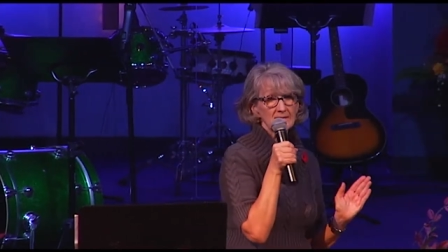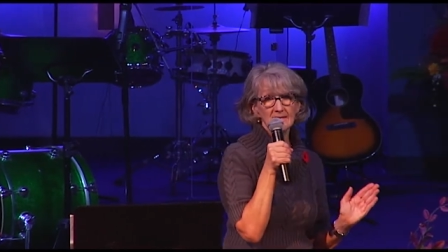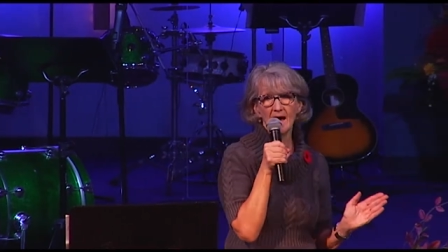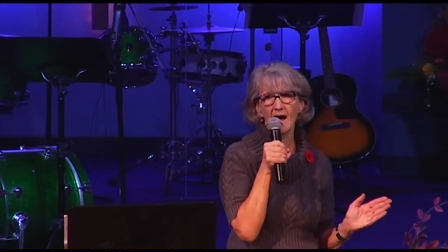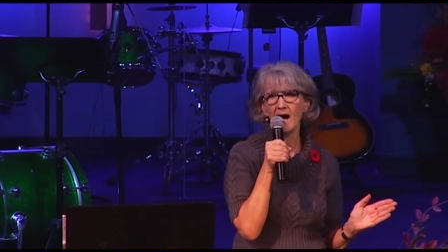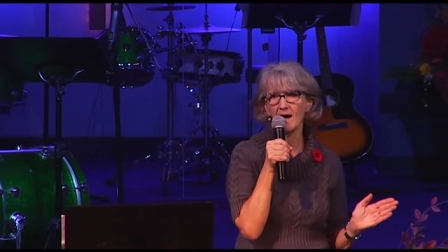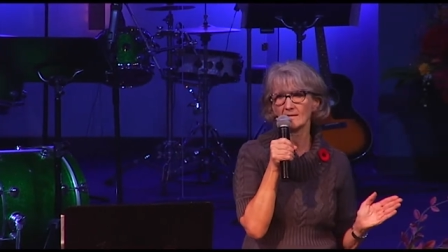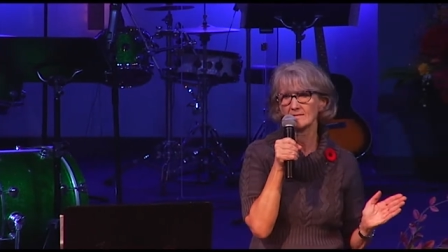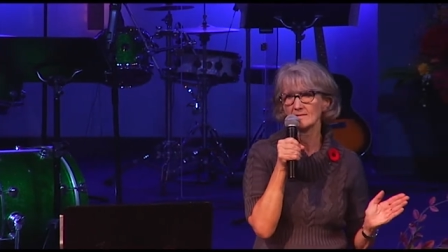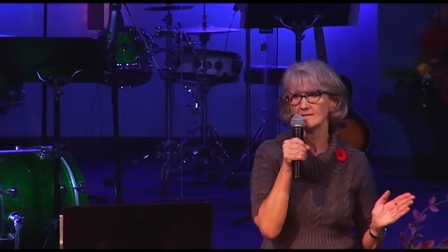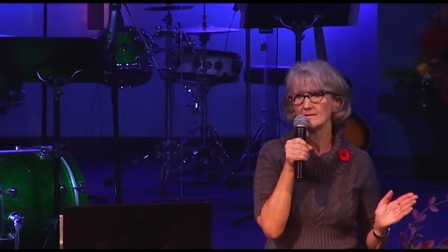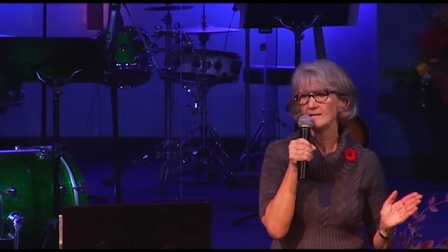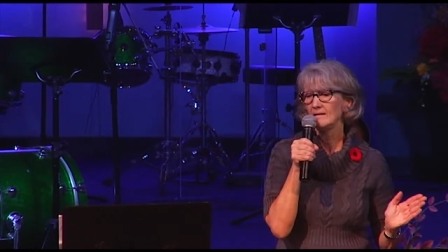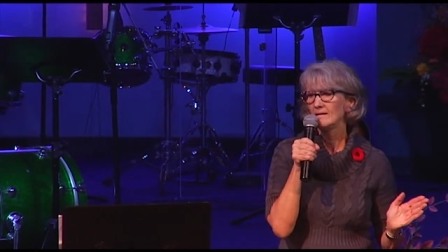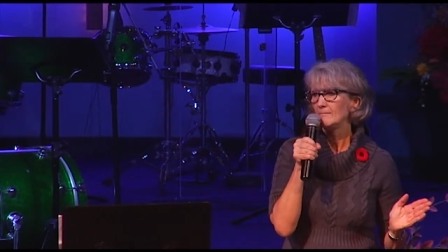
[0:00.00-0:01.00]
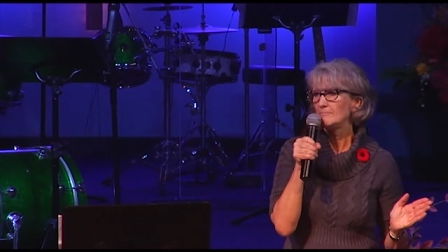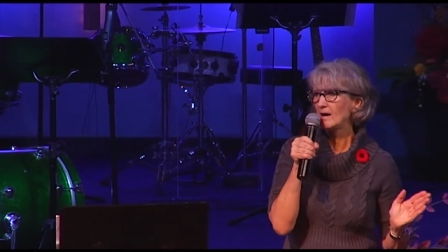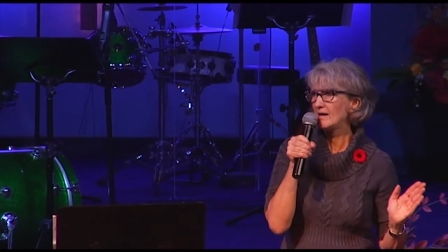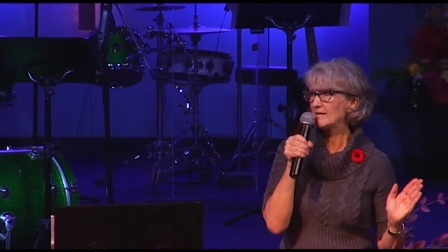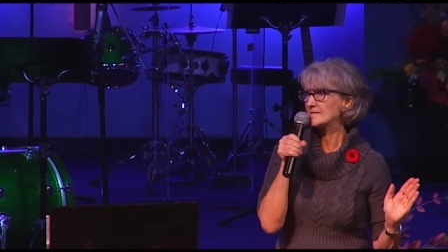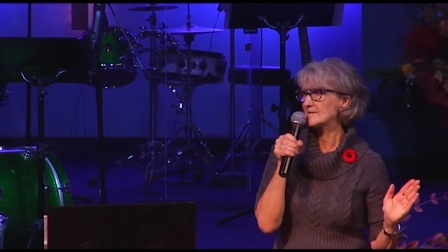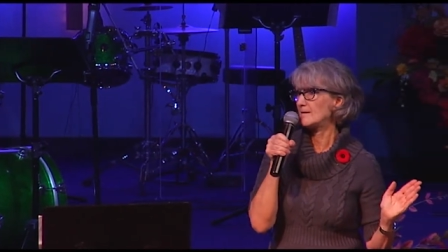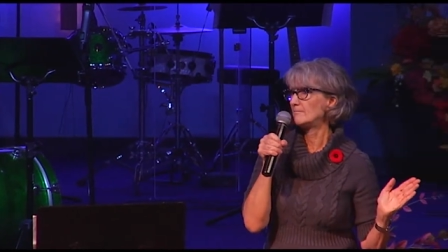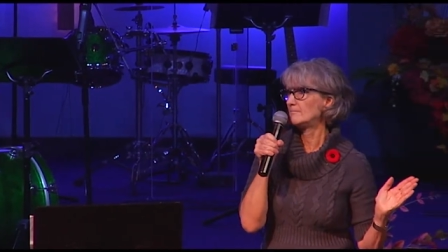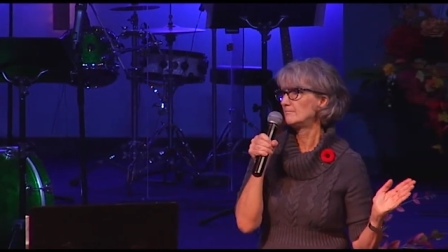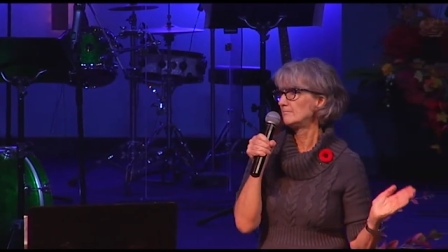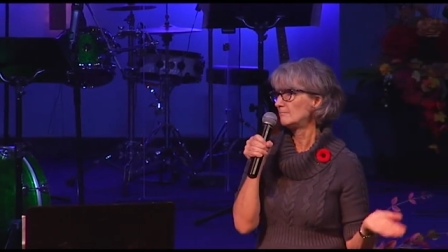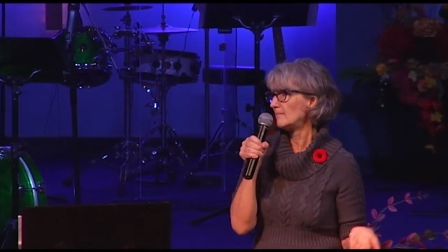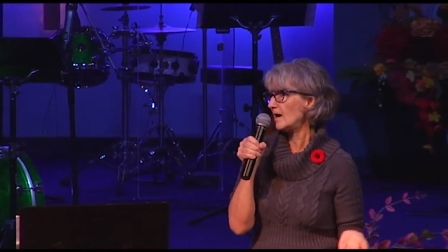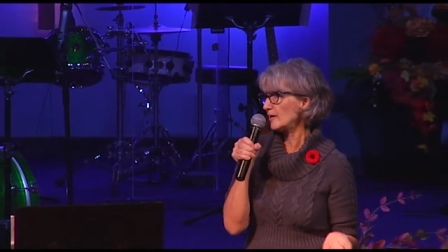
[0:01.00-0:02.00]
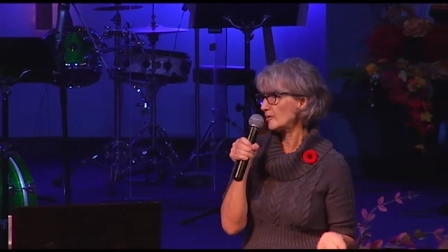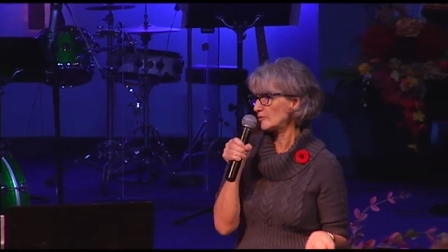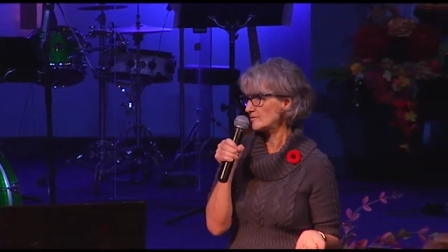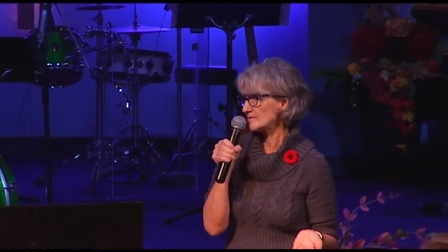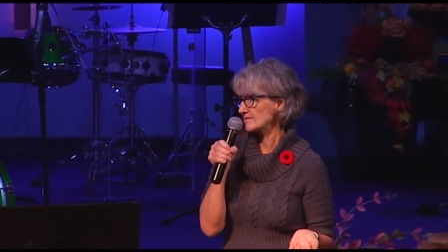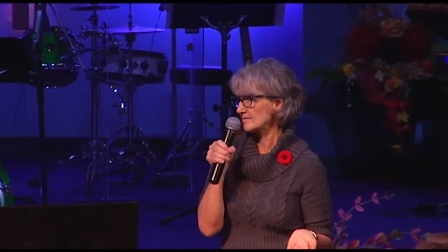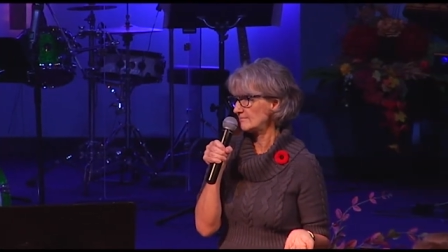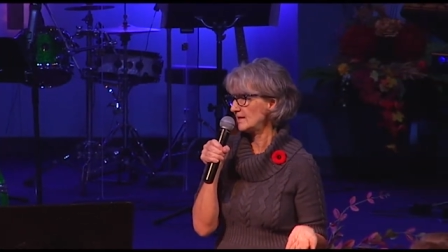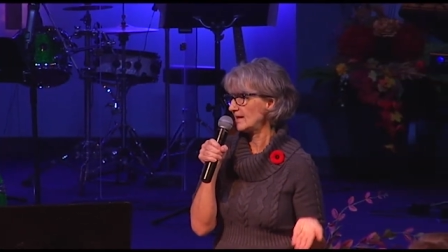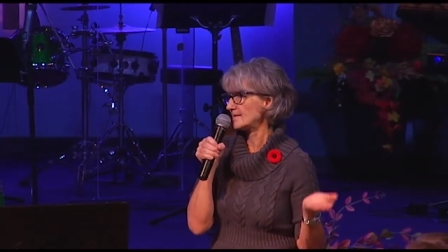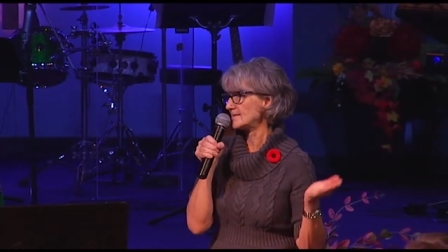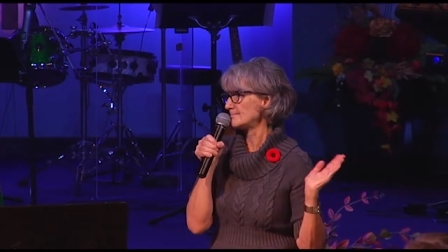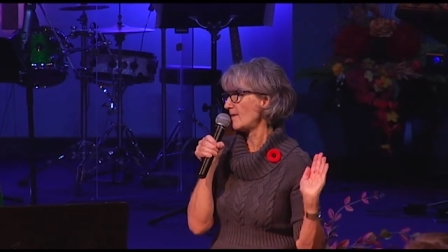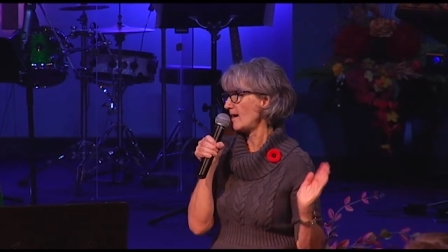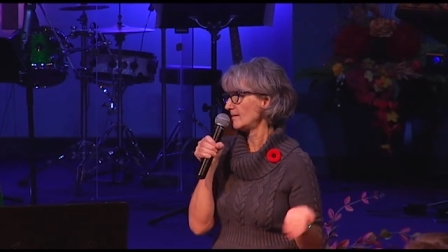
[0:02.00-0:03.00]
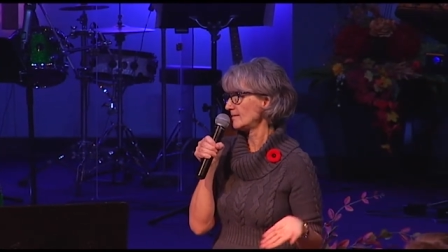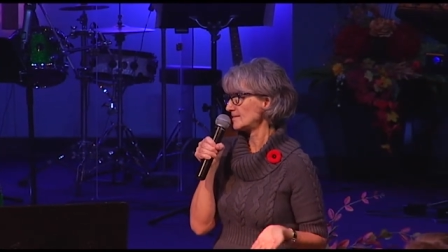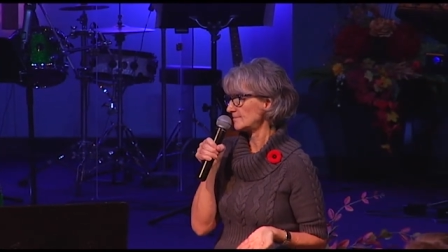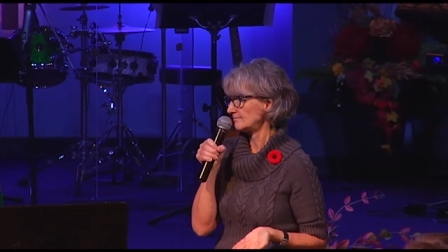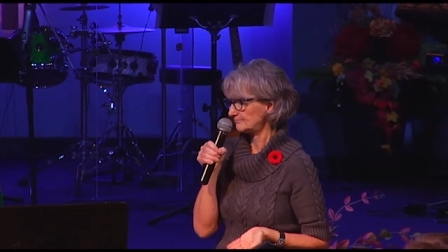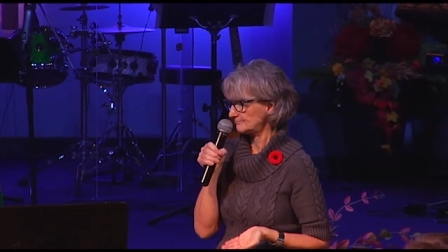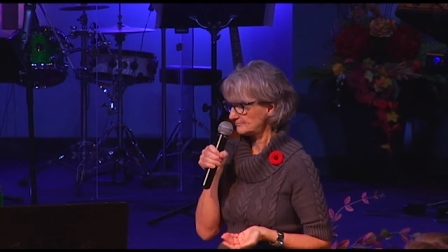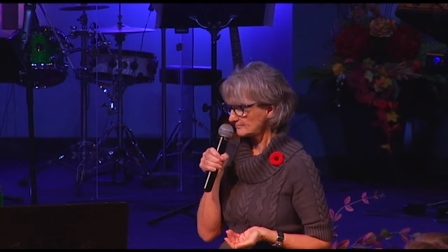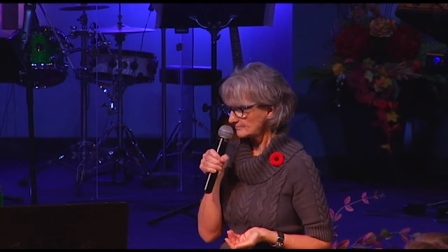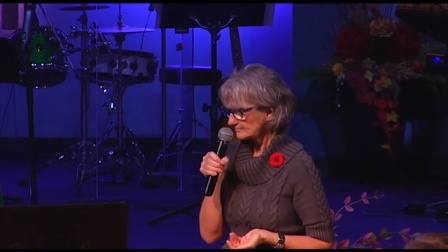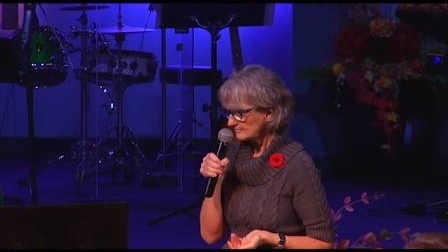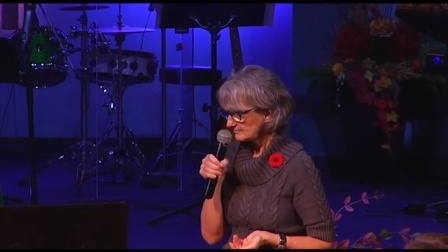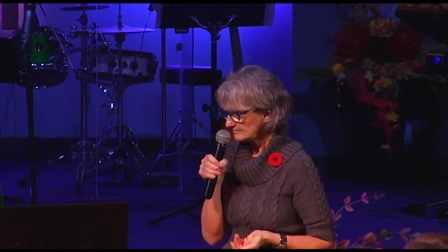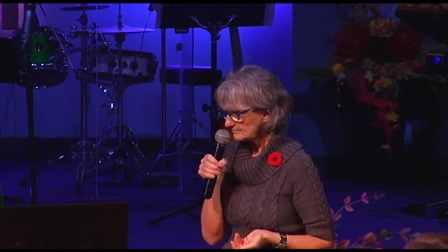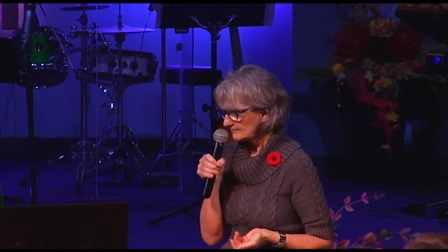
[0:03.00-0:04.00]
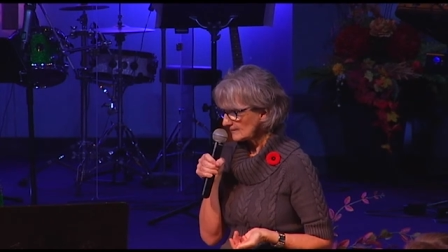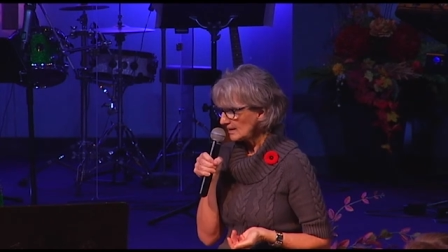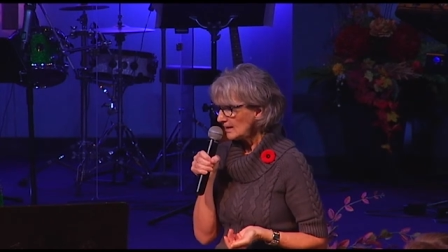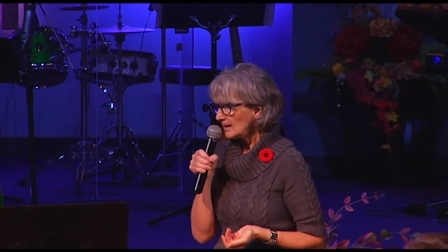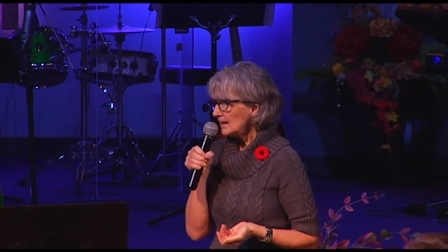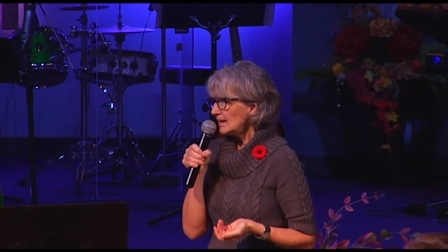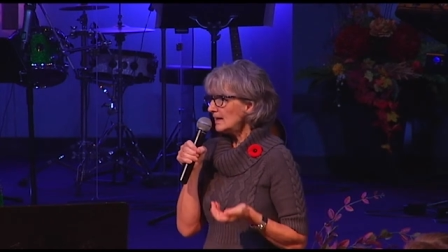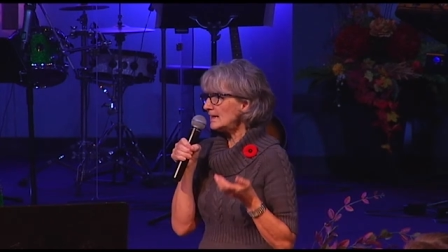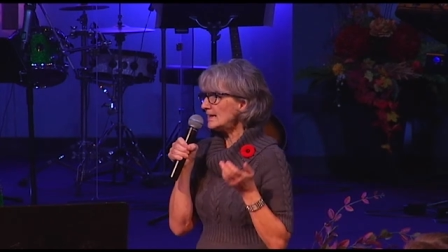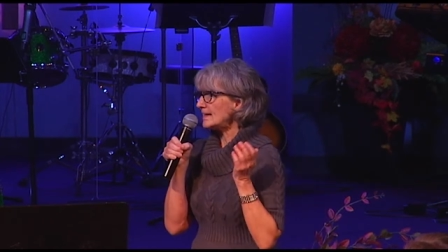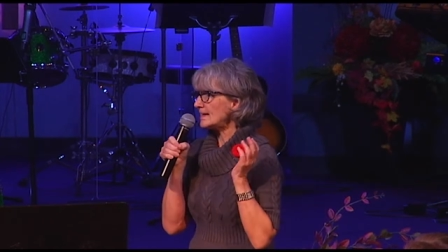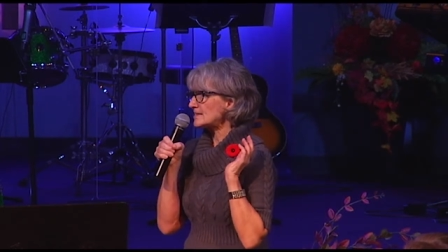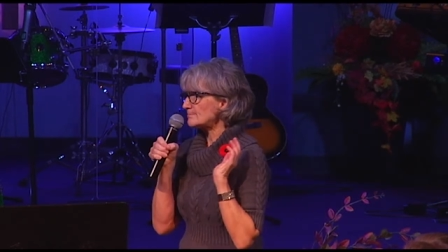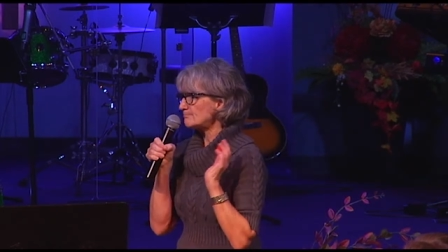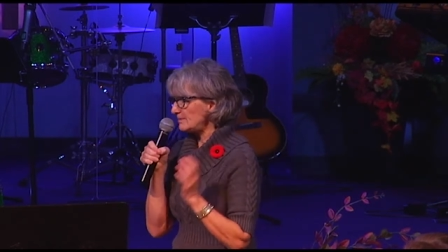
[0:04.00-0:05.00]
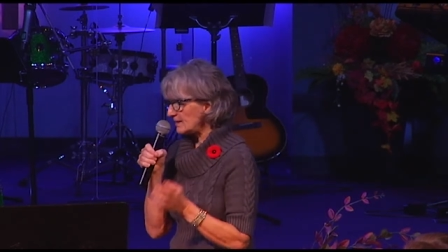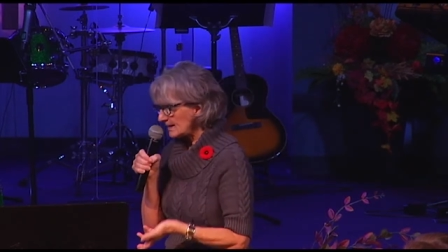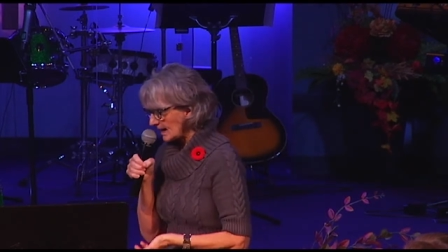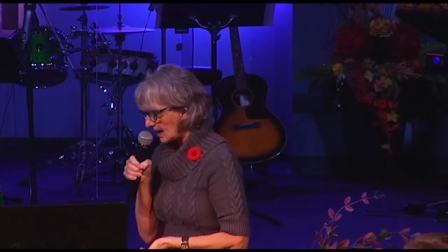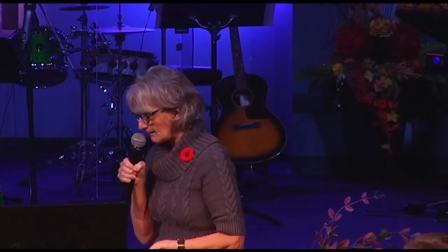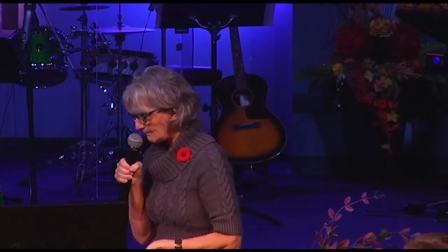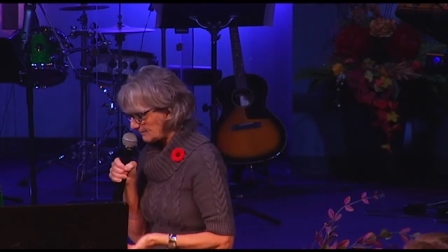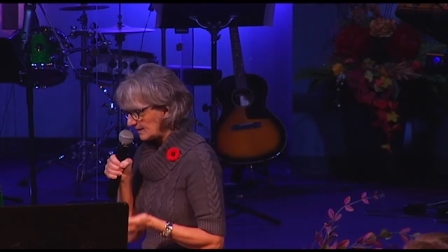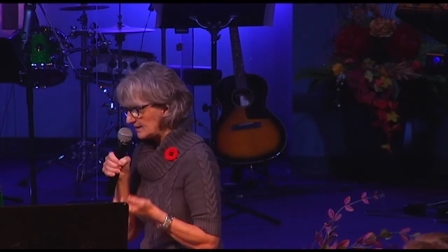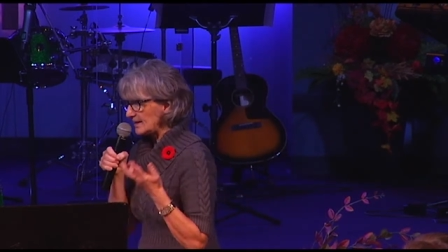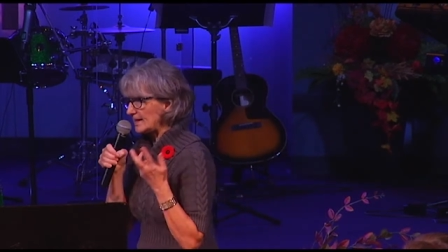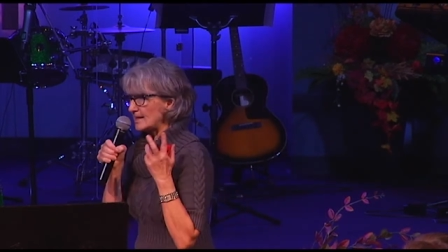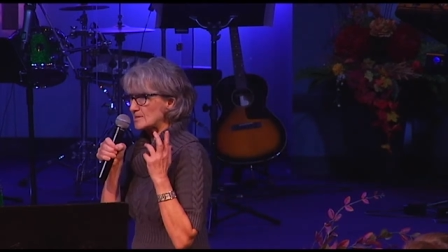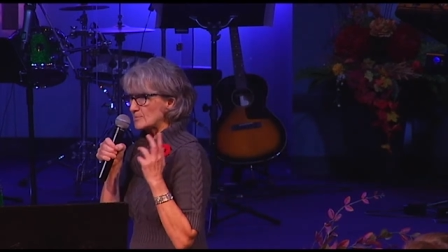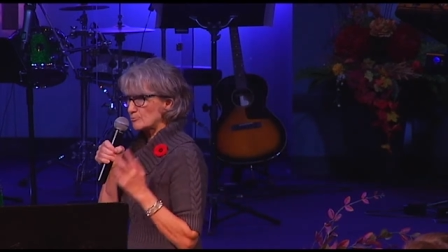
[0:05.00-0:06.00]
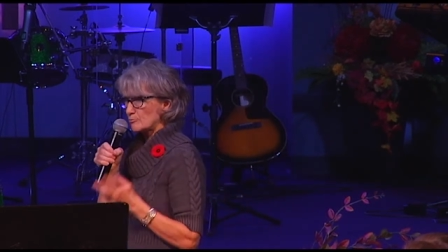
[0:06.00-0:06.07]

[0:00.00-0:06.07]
attacked by some muggers. He gets mugged. And he gets beat up, and he gets